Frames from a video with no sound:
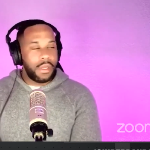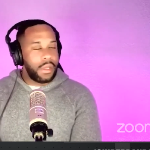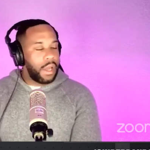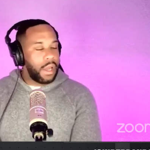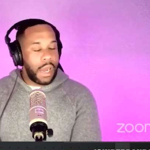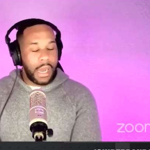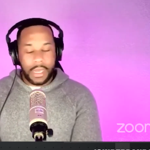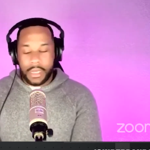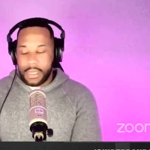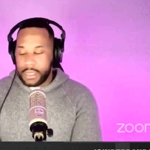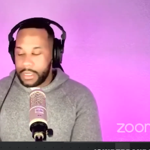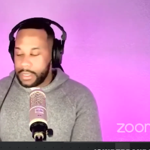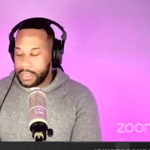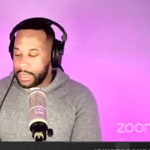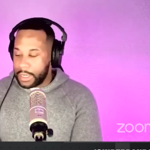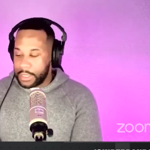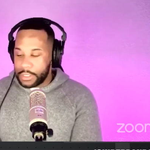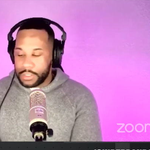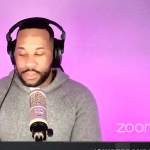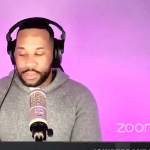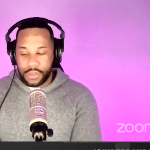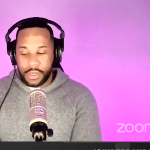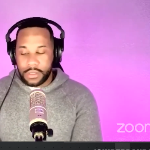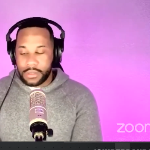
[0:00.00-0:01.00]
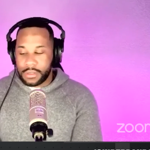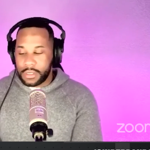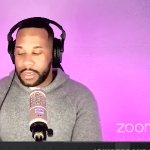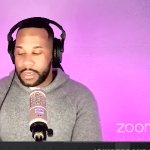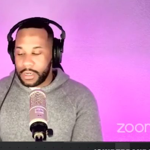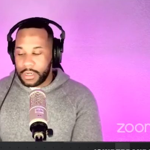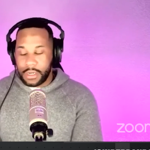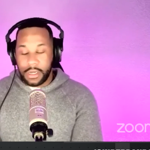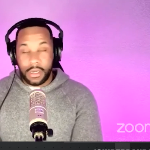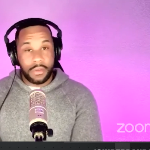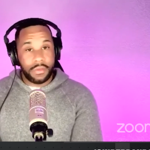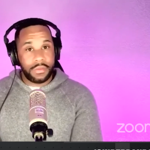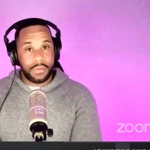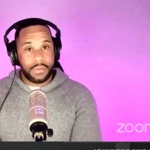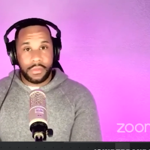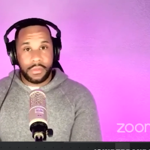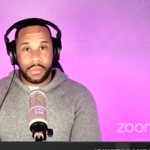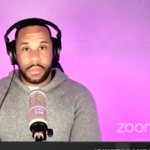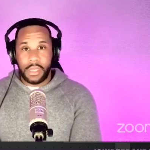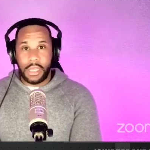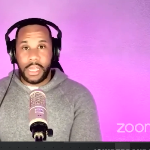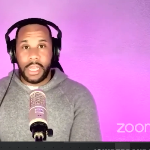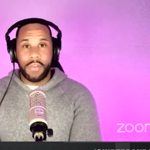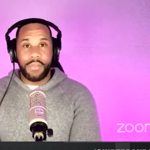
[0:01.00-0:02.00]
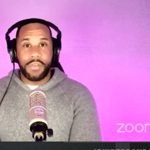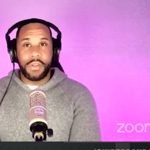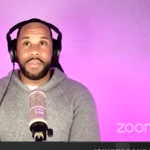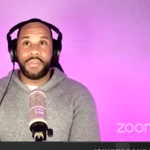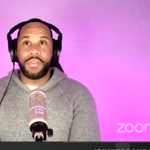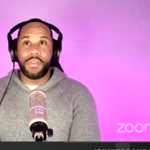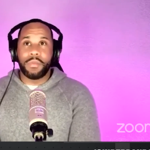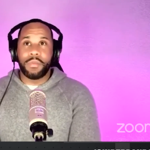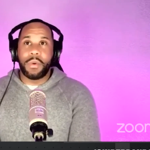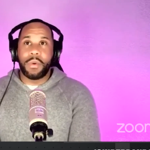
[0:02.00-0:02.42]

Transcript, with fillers: I cannot stress that enough. Even if